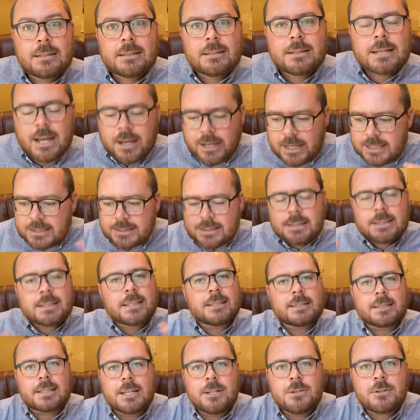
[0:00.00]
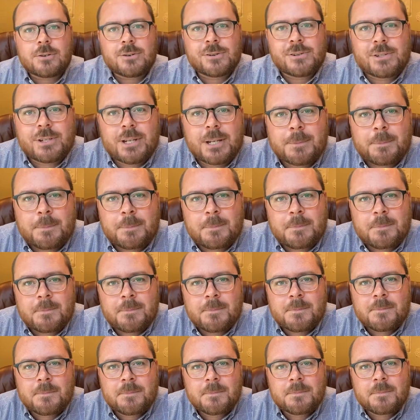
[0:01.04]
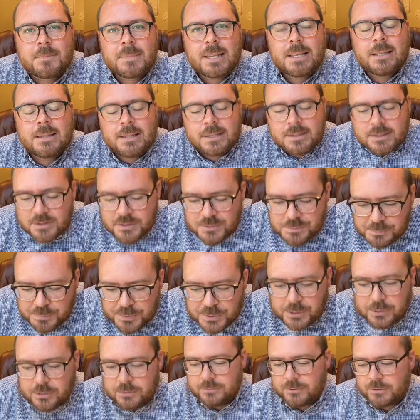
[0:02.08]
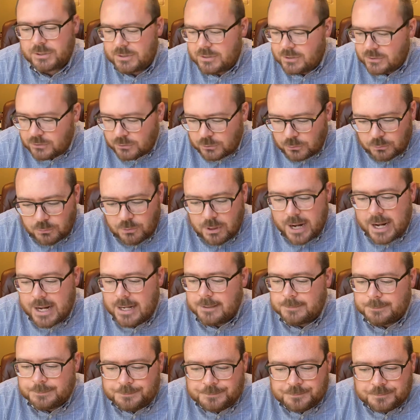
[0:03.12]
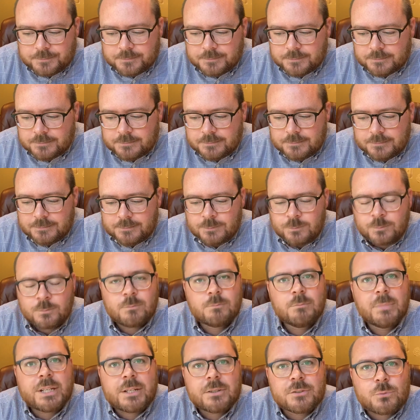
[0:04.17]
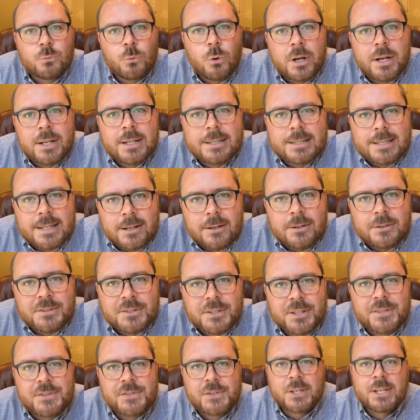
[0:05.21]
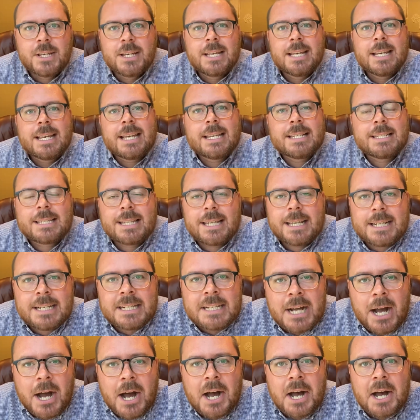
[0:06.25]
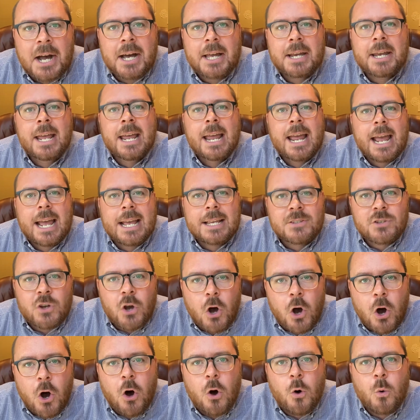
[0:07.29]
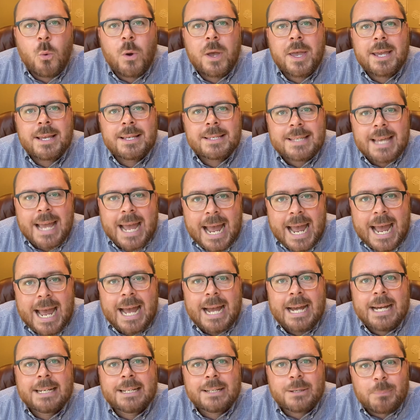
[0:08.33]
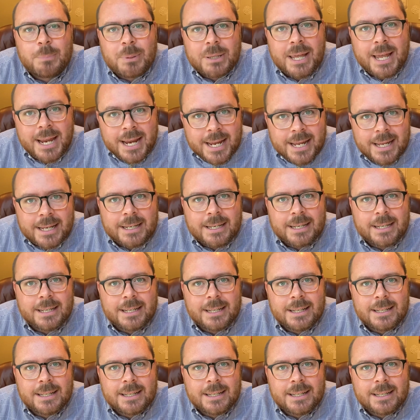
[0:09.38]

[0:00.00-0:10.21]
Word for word: Now, isn't this interesting? This is beautiful. This is great. Because what it tells us is that God has always had a plan.